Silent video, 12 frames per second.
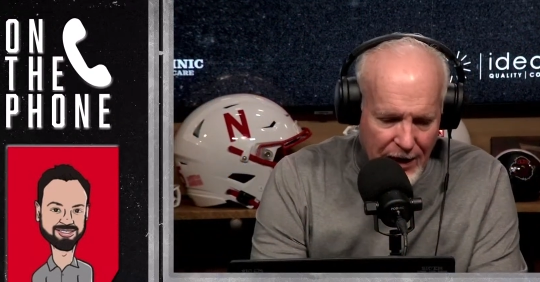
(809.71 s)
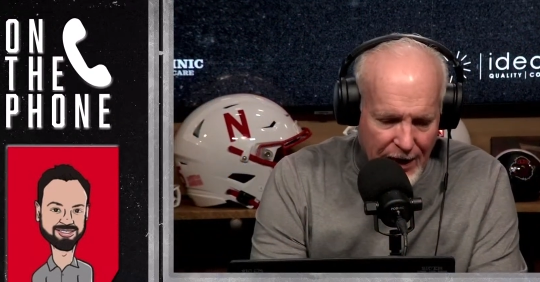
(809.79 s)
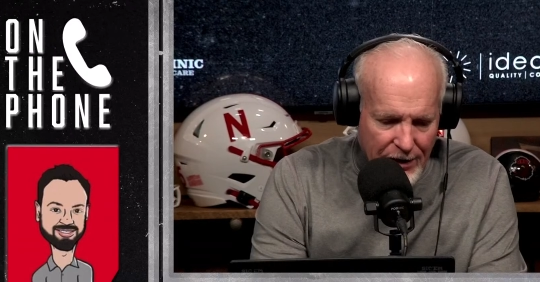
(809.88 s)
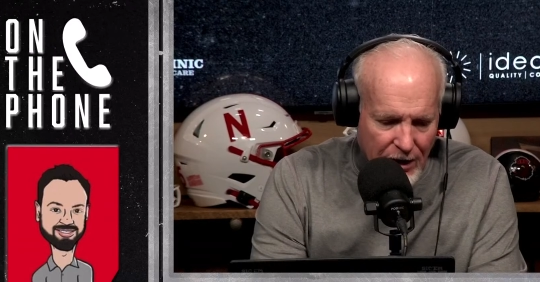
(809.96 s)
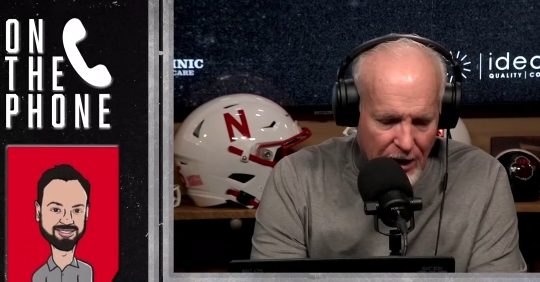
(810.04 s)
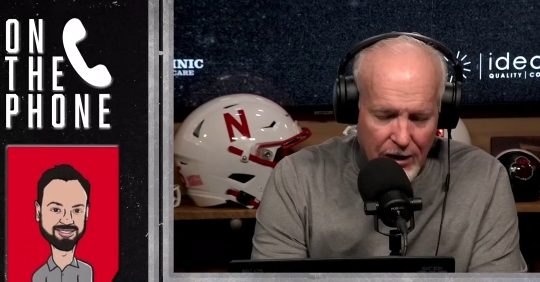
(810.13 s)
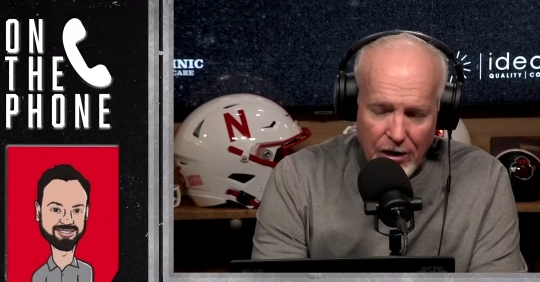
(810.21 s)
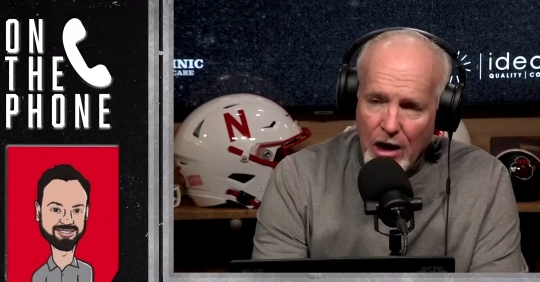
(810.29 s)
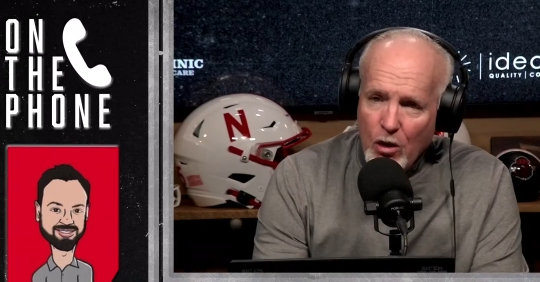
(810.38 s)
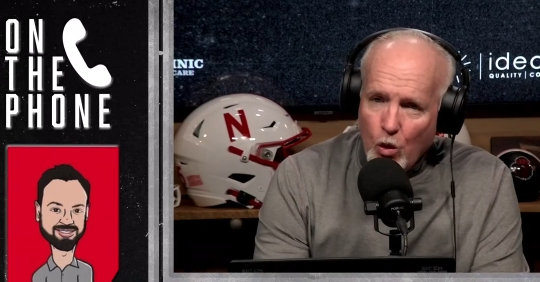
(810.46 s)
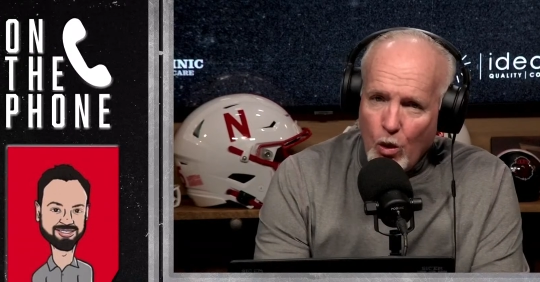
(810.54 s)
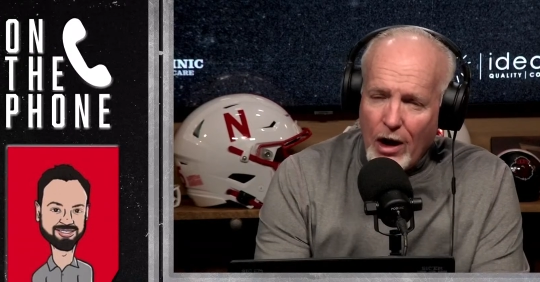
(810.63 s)
Speaker 1: And uh,
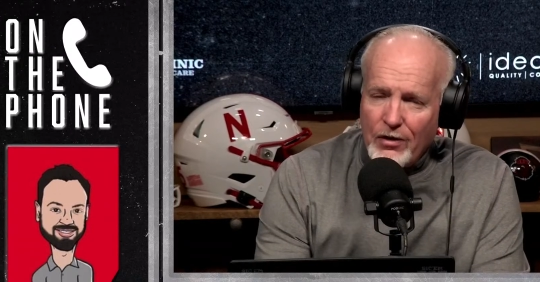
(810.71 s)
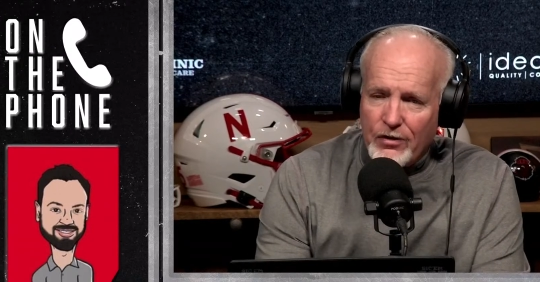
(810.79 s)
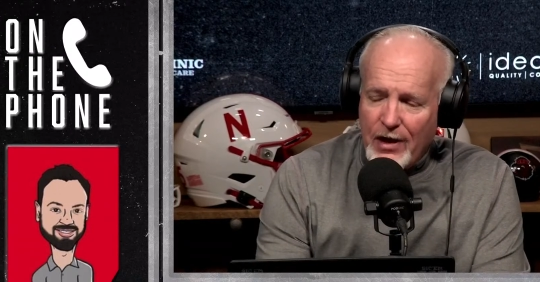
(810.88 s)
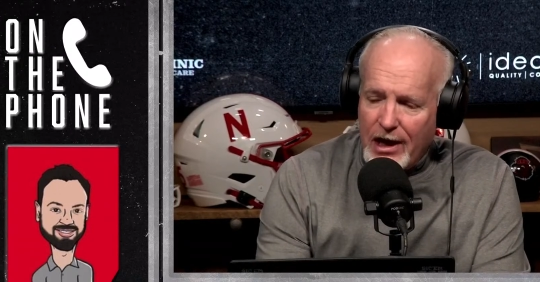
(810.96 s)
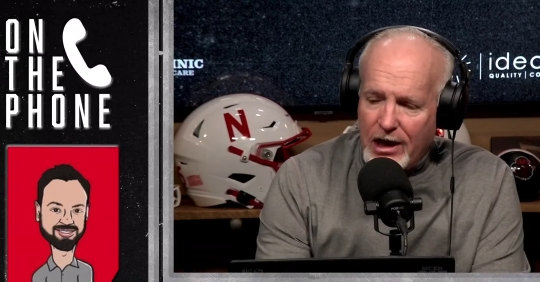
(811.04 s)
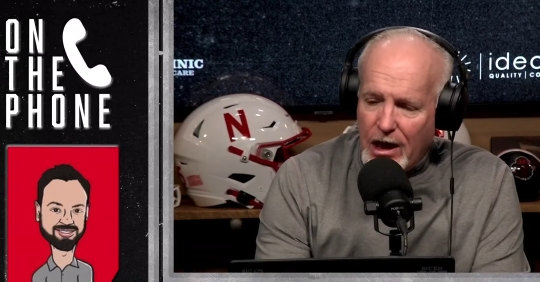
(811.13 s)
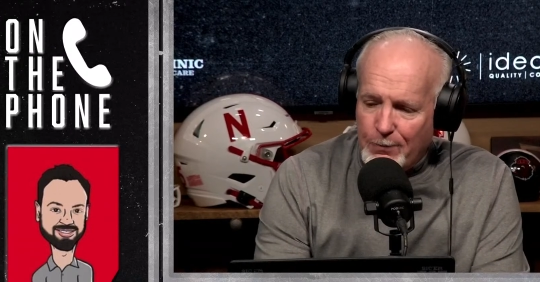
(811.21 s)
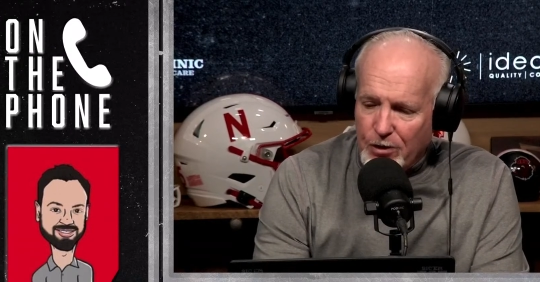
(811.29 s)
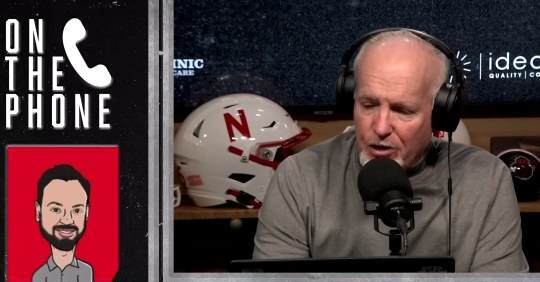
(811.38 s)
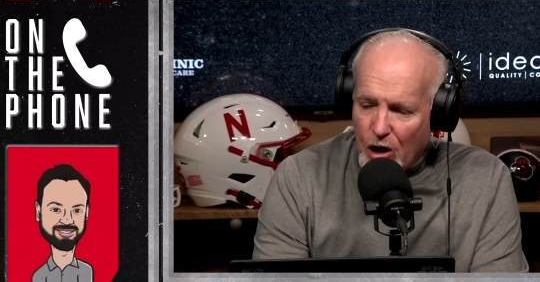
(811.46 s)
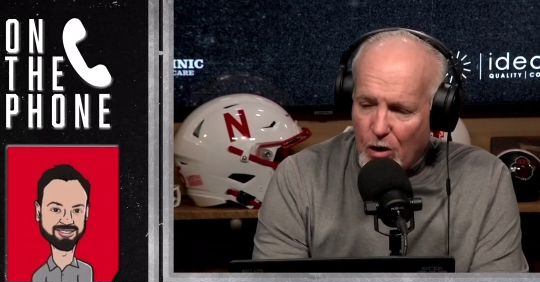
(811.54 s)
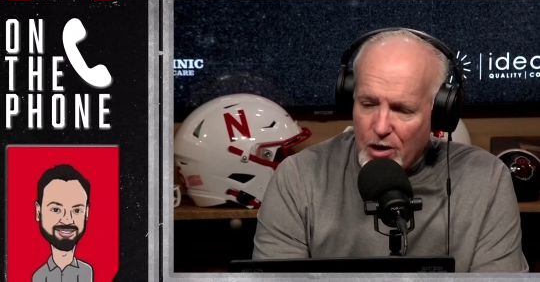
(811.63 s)
whether they keep
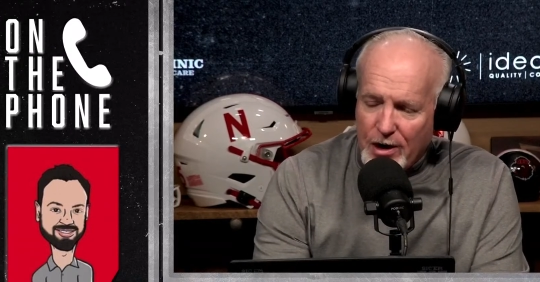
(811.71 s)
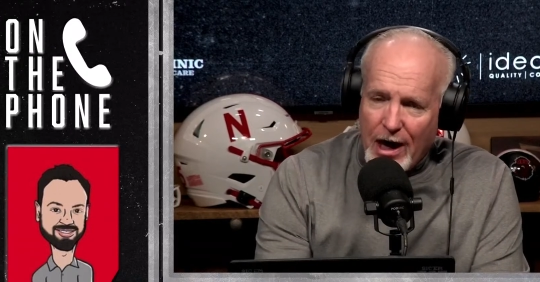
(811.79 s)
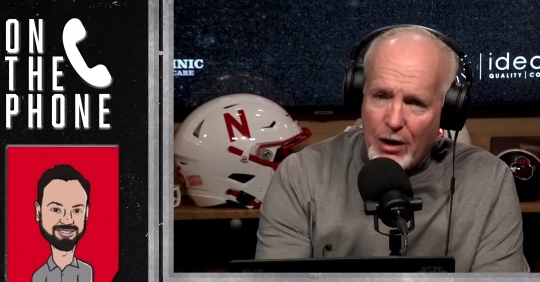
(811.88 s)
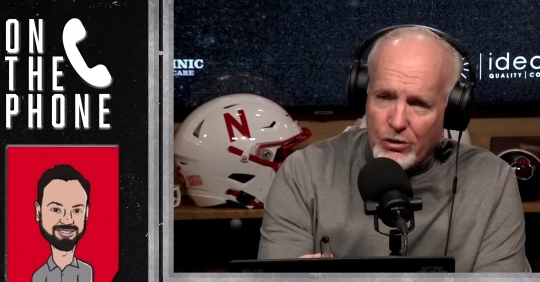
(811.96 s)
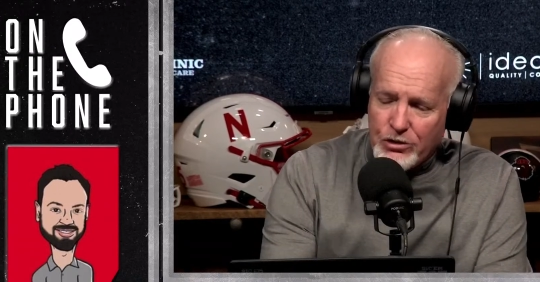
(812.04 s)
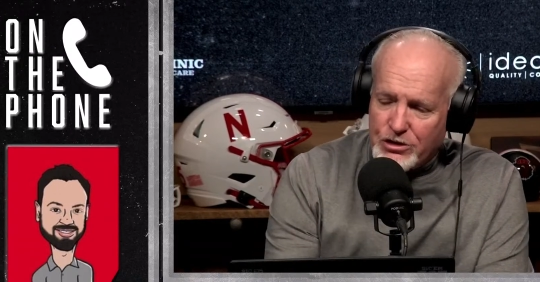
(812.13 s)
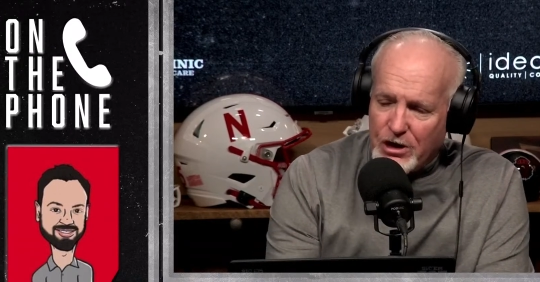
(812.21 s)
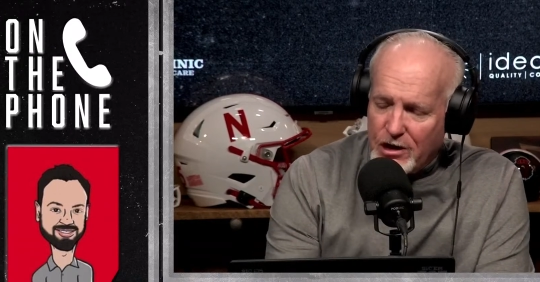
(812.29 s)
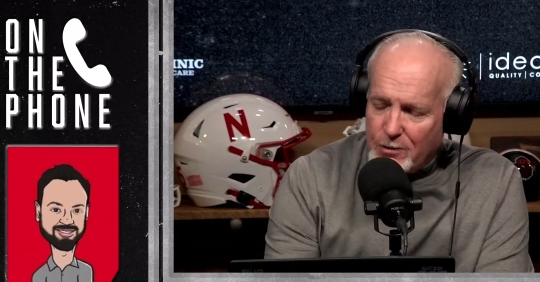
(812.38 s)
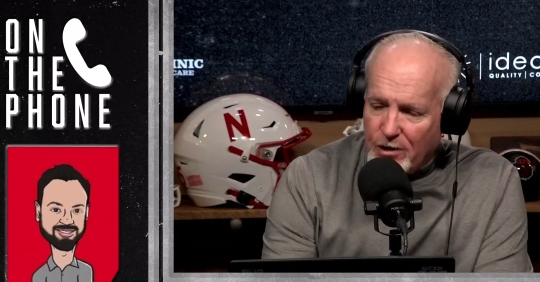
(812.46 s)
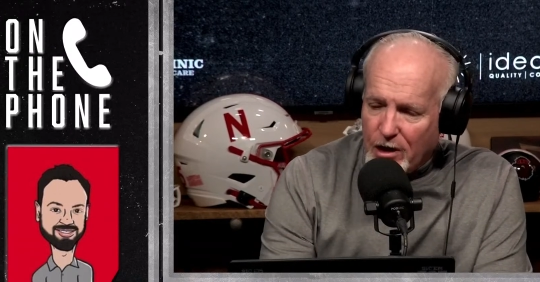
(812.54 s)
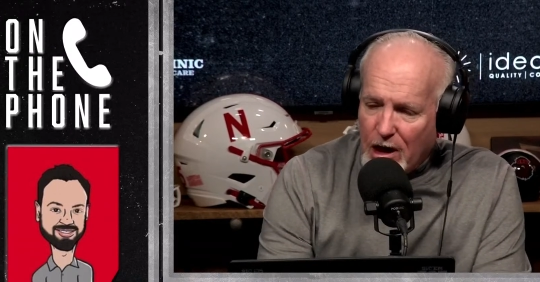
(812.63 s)
it going or not, we'll see
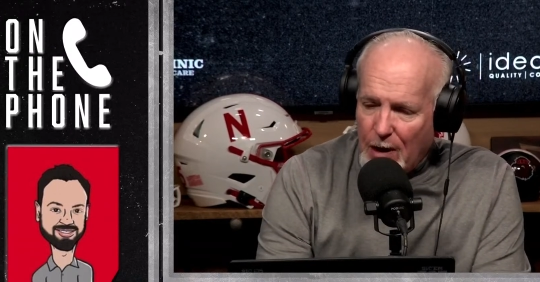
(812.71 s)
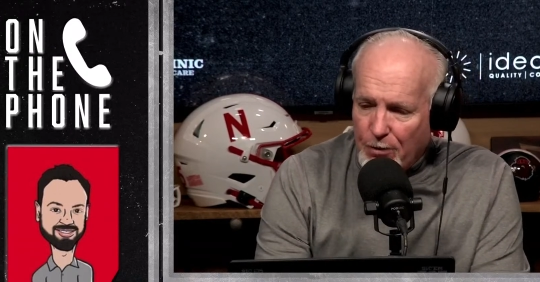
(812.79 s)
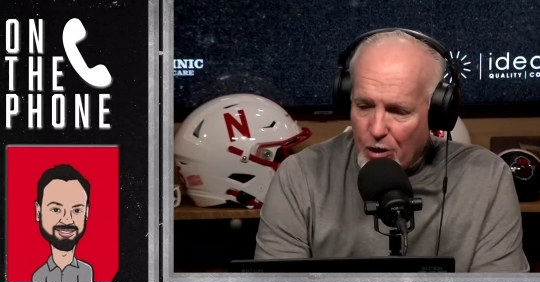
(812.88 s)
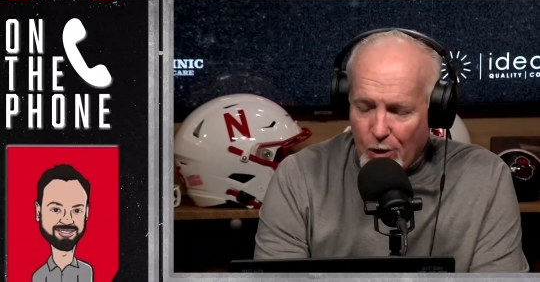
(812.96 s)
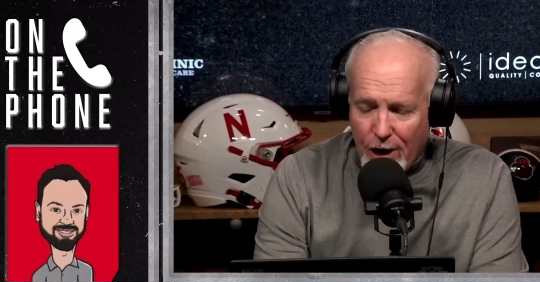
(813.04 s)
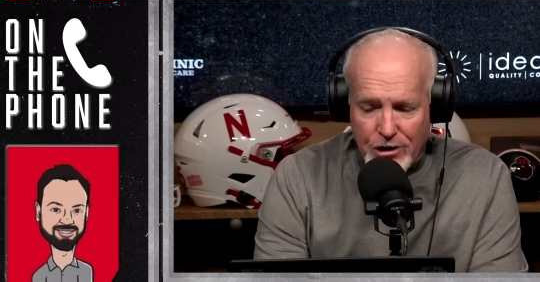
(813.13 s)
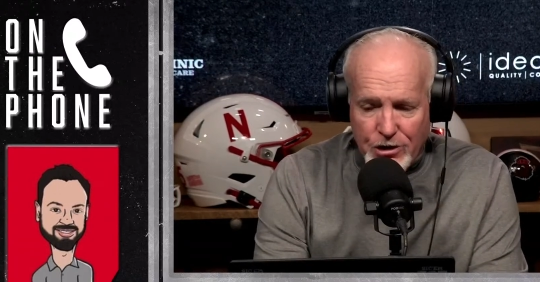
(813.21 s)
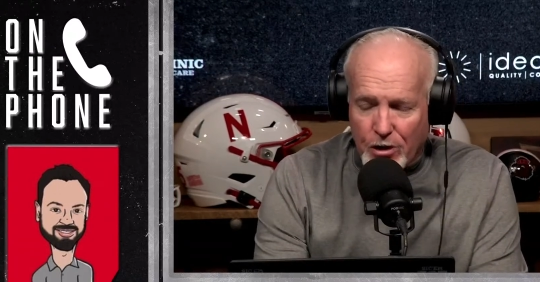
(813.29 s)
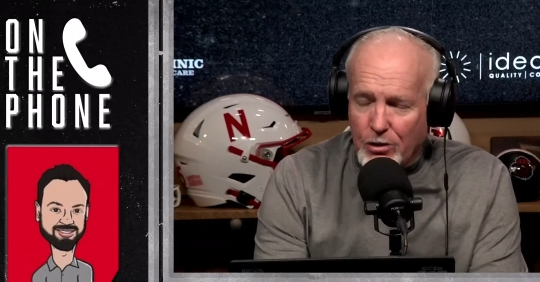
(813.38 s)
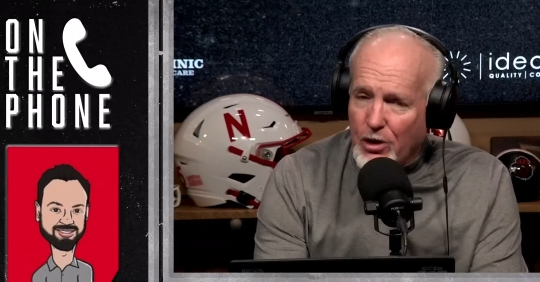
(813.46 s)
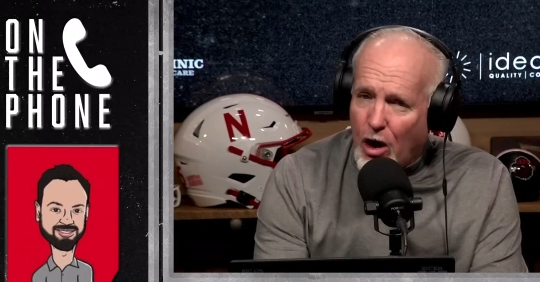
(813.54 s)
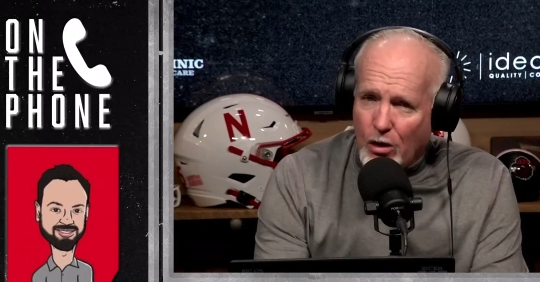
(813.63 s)
them in a couple of weeks, and
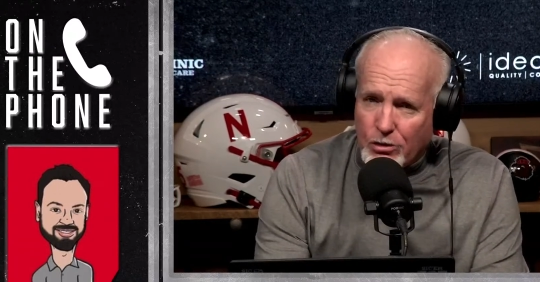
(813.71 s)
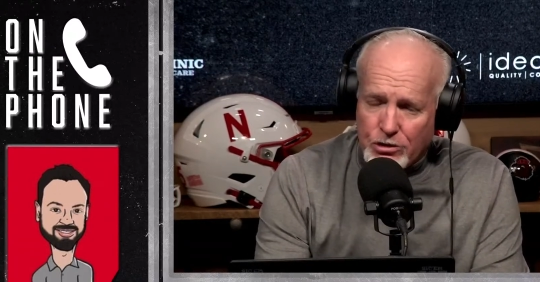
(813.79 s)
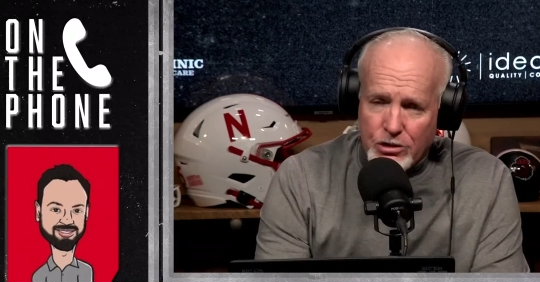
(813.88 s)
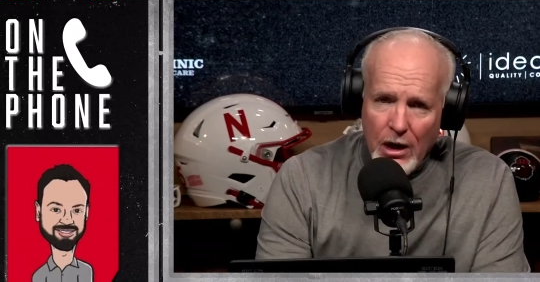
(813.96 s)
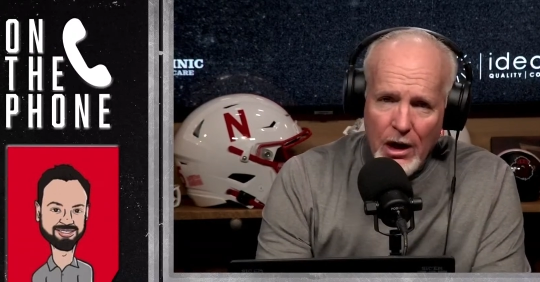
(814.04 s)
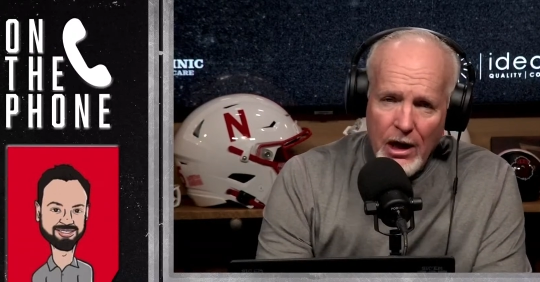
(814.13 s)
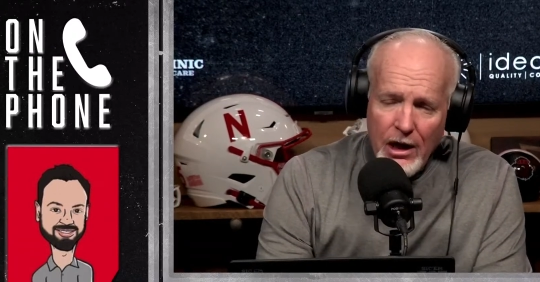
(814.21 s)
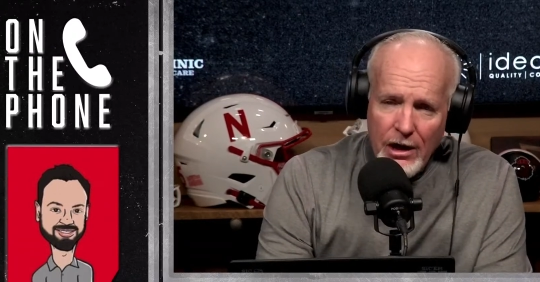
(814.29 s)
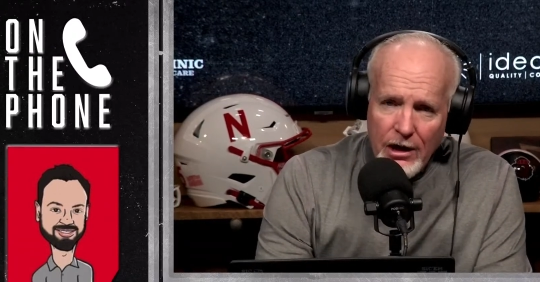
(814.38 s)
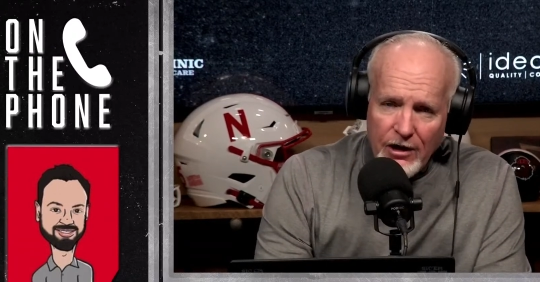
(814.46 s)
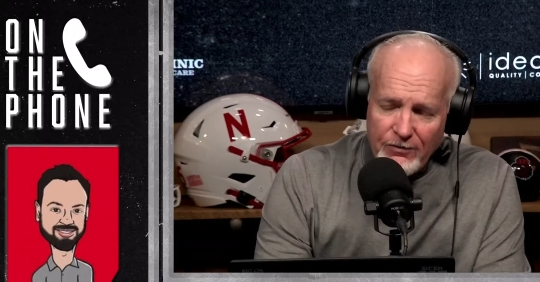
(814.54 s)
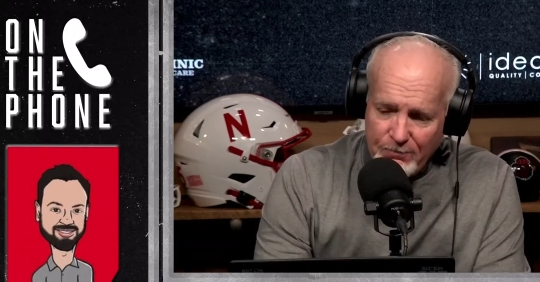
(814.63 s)
who knows?
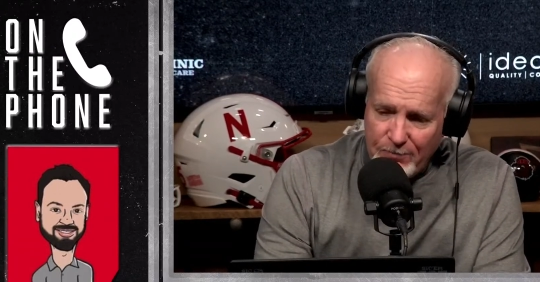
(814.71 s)
If